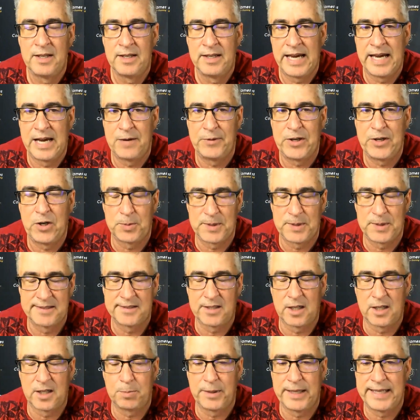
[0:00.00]
and we hope to
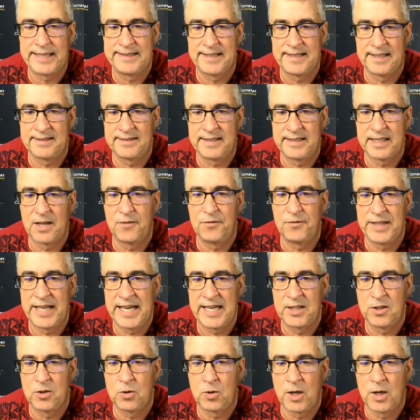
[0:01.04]
start playtesting of NATO